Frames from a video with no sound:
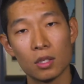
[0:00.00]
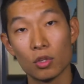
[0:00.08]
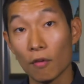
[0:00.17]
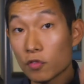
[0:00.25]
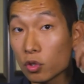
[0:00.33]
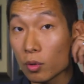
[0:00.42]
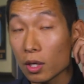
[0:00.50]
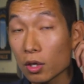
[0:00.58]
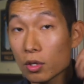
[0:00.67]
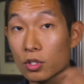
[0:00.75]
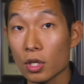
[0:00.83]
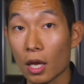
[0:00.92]
You have 2
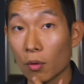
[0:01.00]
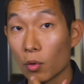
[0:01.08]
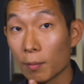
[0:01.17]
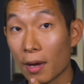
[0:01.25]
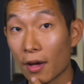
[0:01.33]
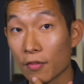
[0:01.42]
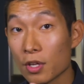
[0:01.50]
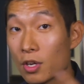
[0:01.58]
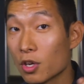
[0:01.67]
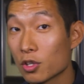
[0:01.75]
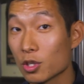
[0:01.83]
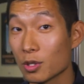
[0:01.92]
ears and 1 mouth,
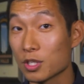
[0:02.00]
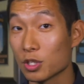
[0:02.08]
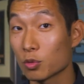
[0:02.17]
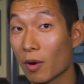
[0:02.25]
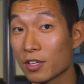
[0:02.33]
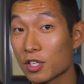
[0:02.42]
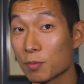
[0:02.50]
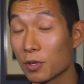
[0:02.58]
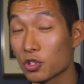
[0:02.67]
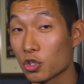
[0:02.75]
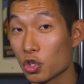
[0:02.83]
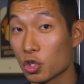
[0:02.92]
so listen twice as
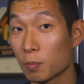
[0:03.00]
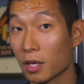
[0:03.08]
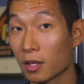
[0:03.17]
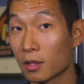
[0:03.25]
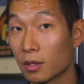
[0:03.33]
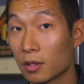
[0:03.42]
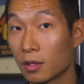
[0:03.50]
much as you speak.